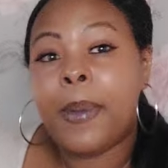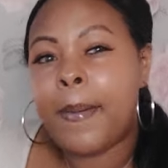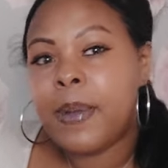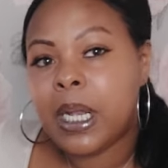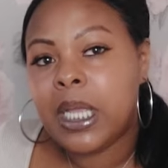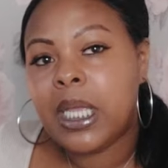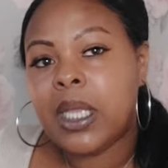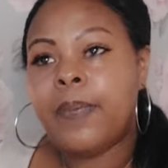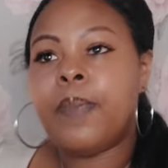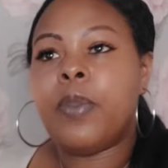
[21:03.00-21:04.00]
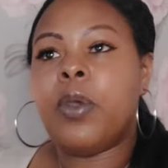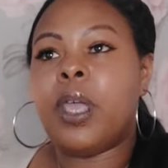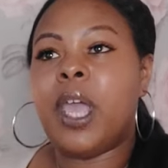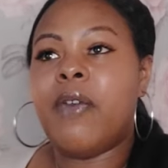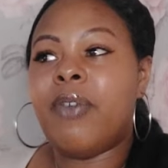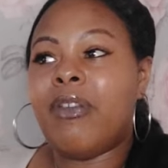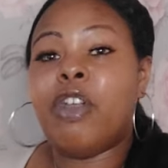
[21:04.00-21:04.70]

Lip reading: bubbly. Okay, very